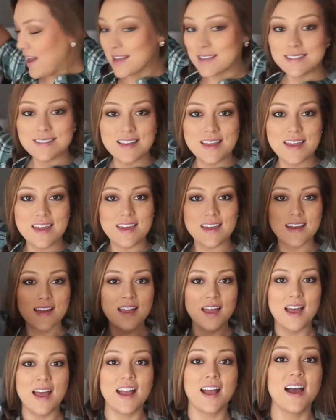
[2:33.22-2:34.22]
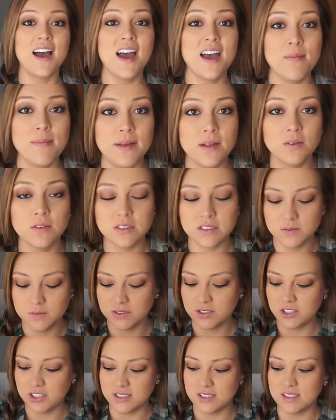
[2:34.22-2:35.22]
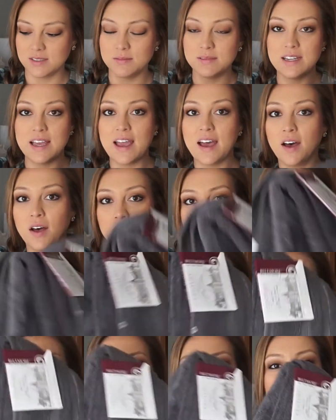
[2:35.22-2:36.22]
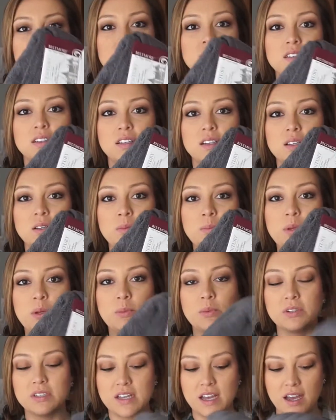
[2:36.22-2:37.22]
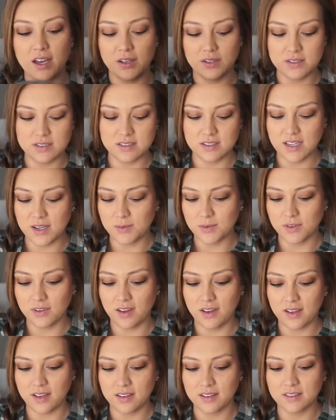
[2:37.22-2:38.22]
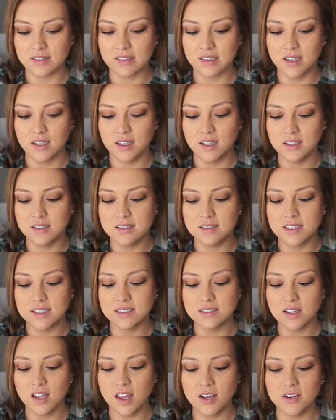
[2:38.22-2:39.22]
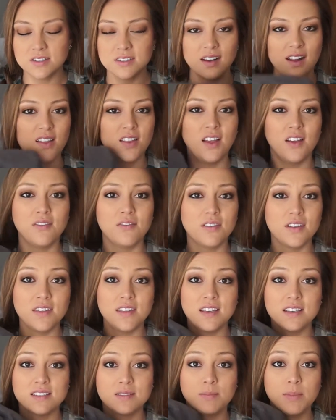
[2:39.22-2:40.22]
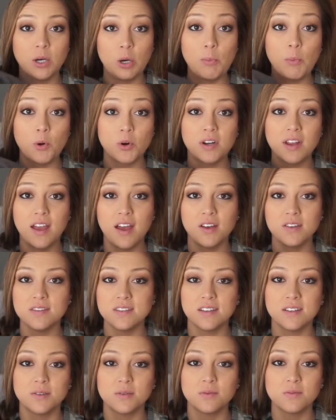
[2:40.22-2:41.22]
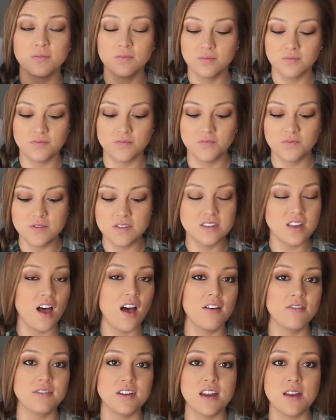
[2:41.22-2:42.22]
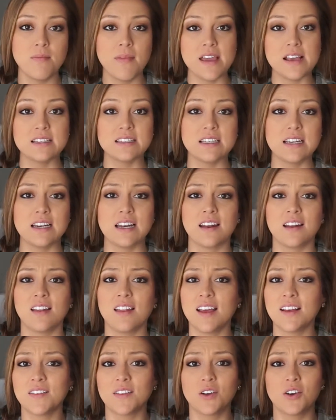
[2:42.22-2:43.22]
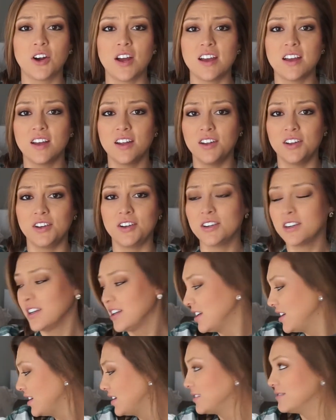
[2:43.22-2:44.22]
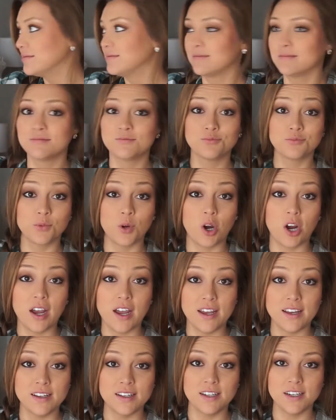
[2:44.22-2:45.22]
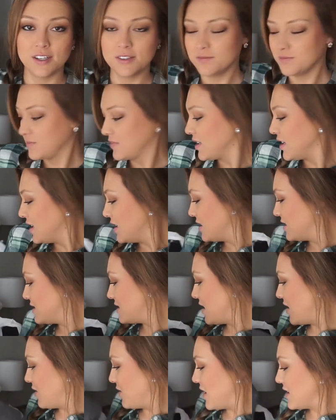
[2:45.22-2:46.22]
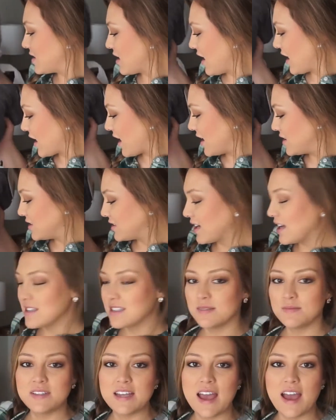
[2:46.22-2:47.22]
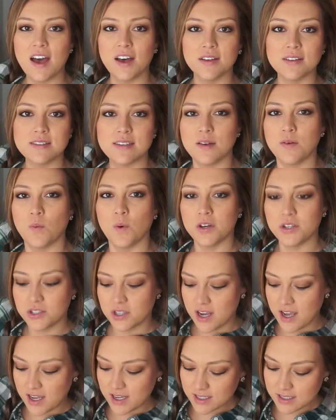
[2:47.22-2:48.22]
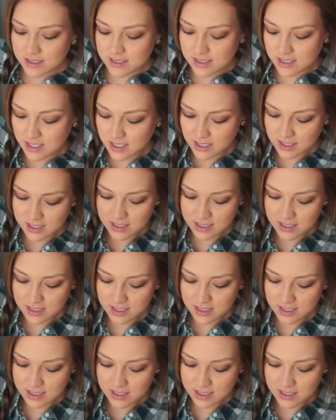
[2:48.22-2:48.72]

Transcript: next thing I got at Belk's was just some towels, Biltmore towels. They were like $6, and I love these Biltmore towels. They're soft and amazing, and I like the gray color. Gray, yeah. So that's all I got. I just got some towels and wash rags.